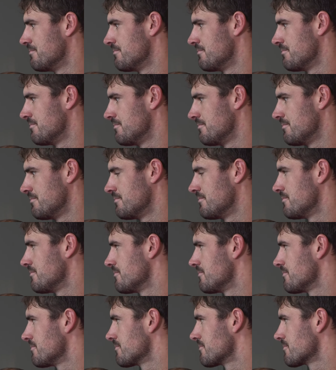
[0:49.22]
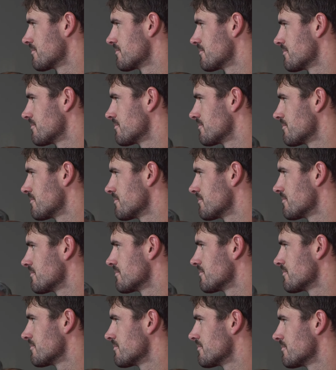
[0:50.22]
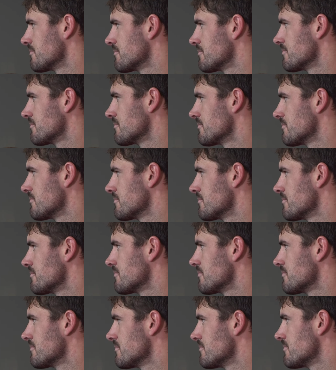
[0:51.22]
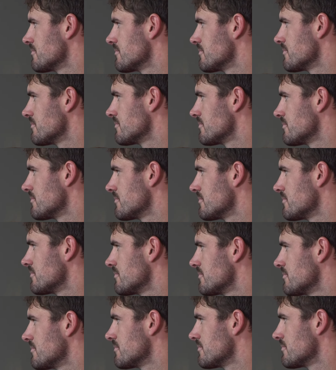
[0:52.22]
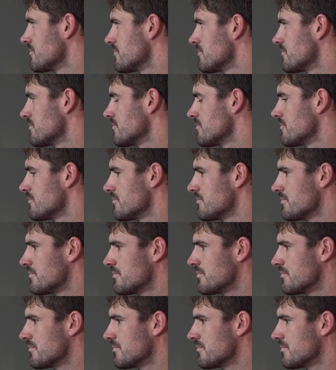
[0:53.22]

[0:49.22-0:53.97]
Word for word: you've taken a lot of hits in your career. At any point, does that take a mental toll on you when you're in the pocket?